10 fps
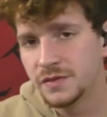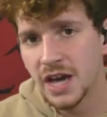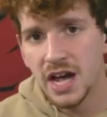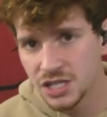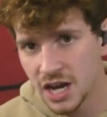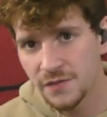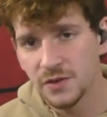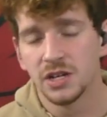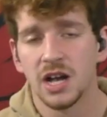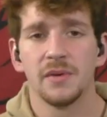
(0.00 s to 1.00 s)
got
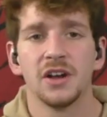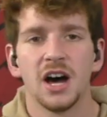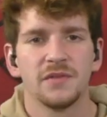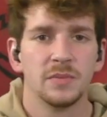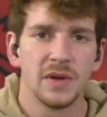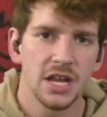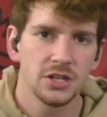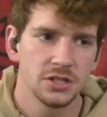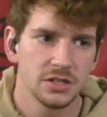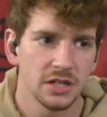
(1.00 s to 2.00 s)
Chatfield coming off the
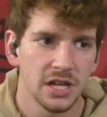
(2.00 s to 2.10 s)
bench,